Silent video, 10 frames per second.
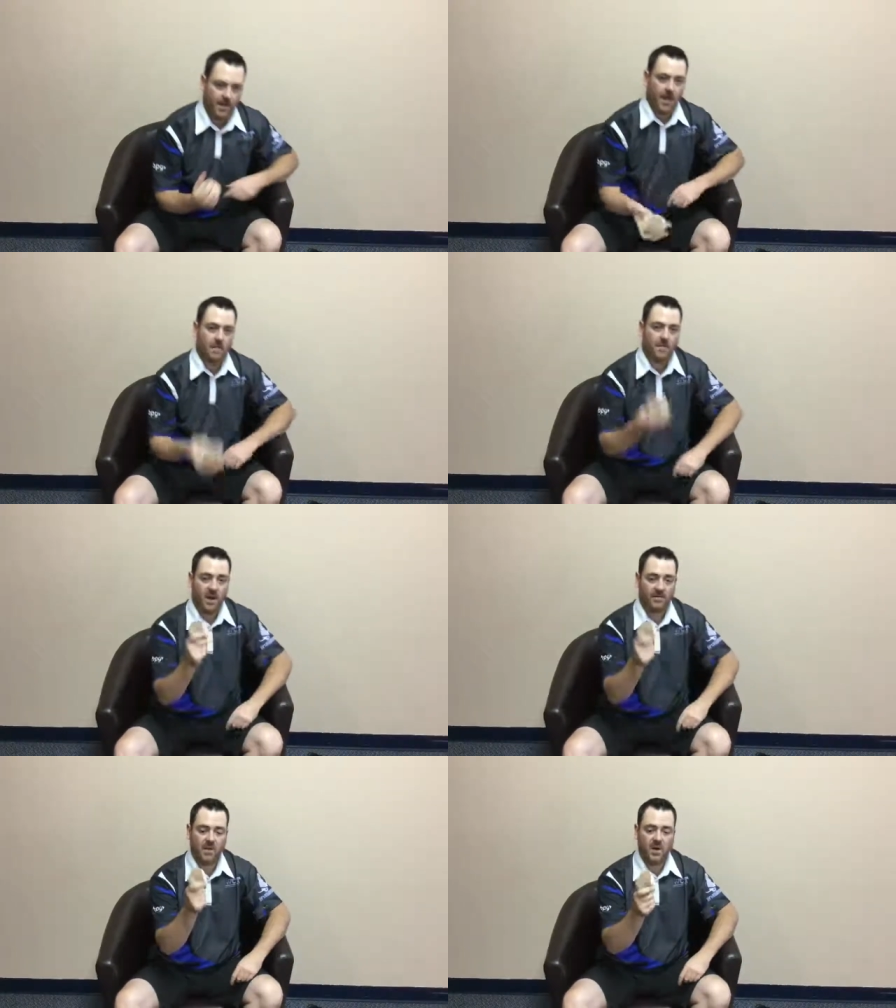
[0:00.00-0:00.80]
a
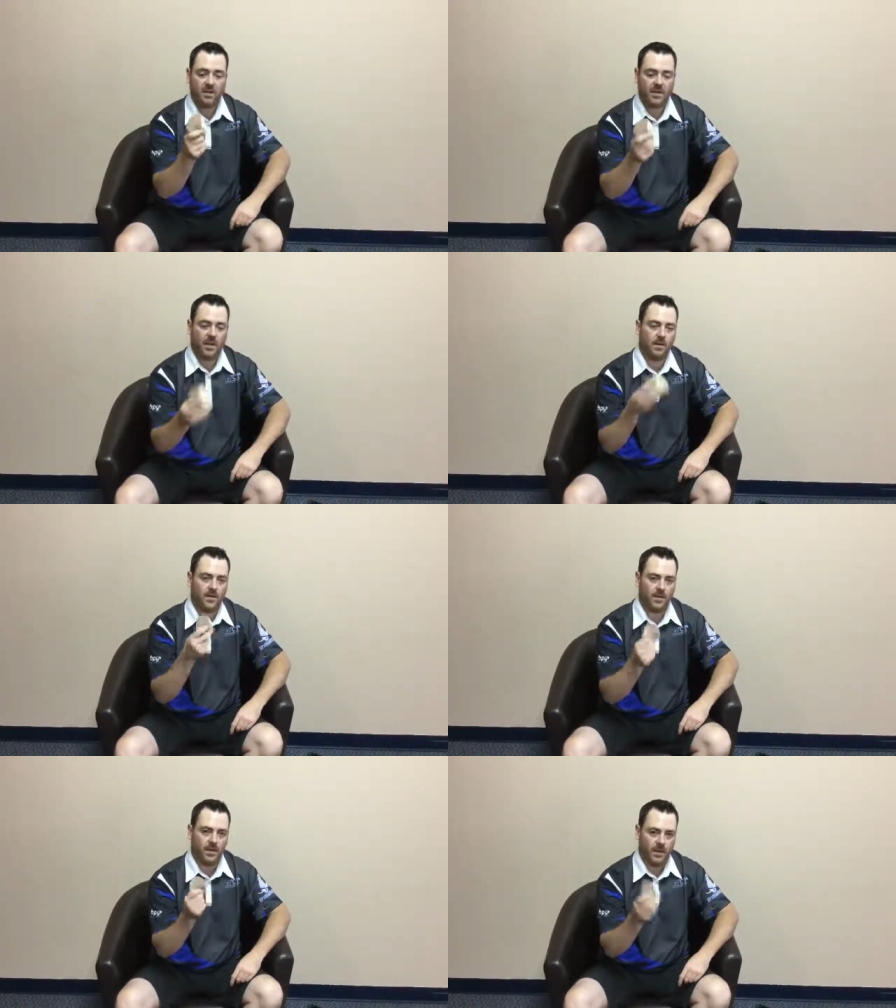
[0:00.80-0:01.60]
puff ball to help
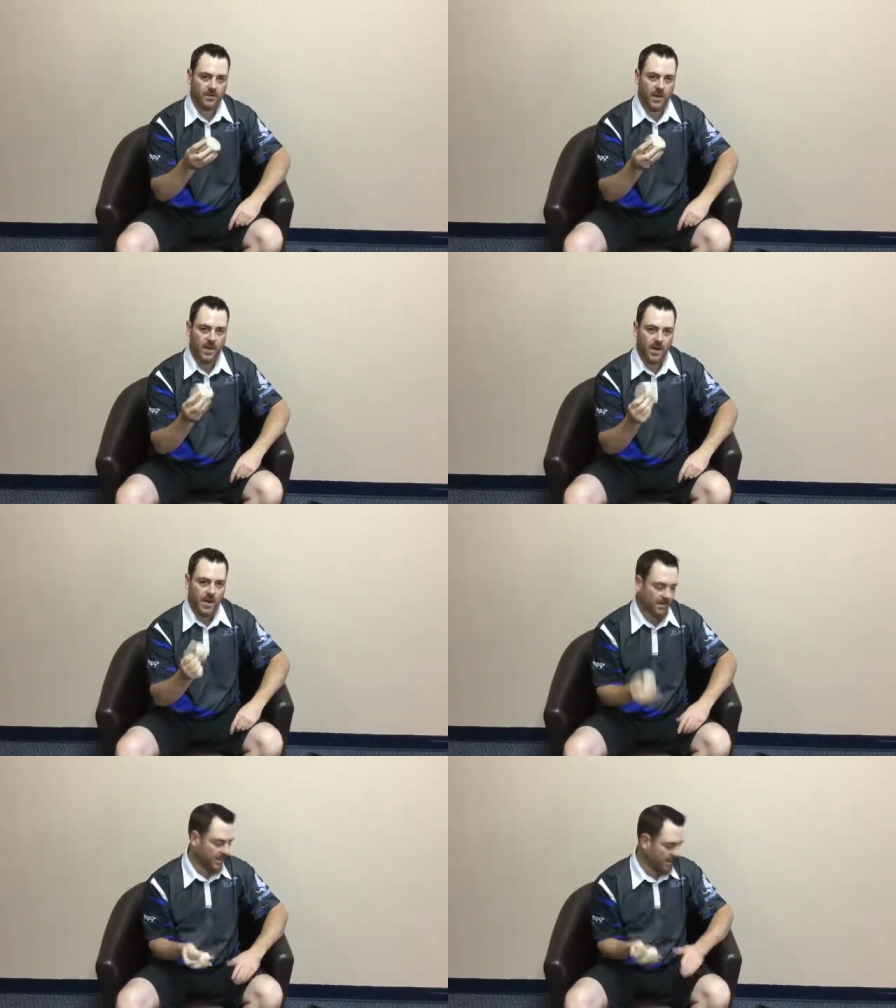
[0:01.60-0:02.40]
with uh, drying my
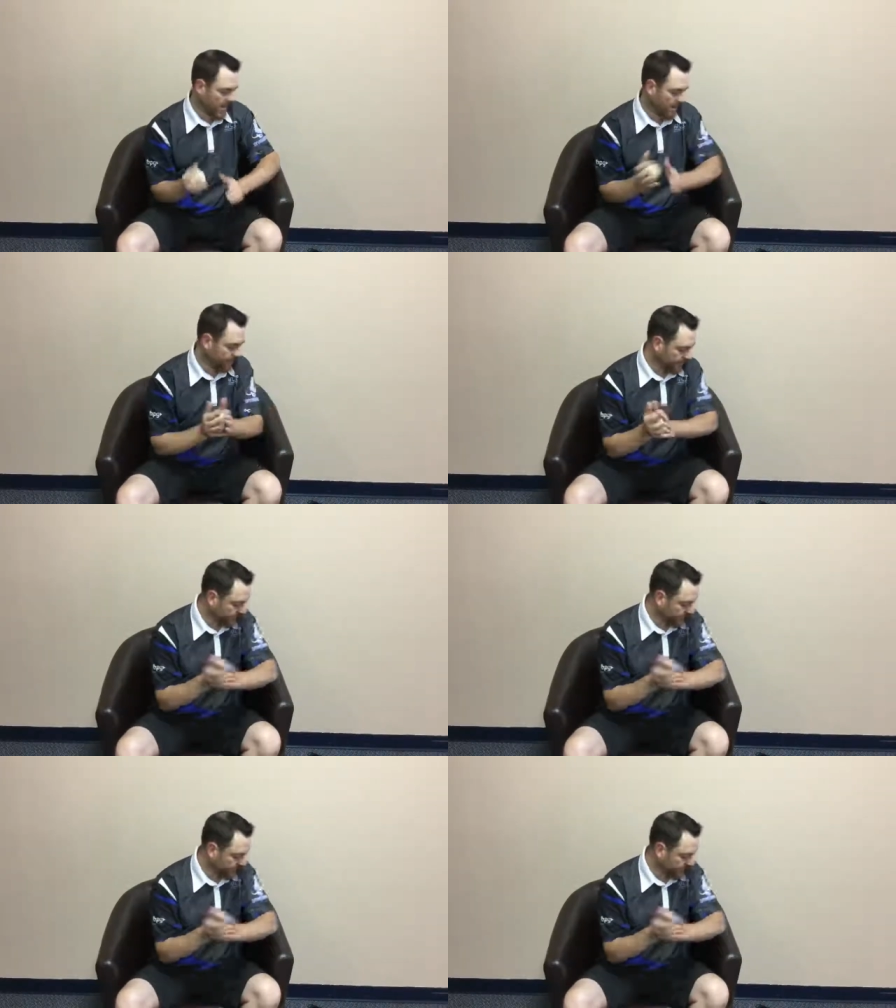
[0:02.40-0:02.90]
hands as well.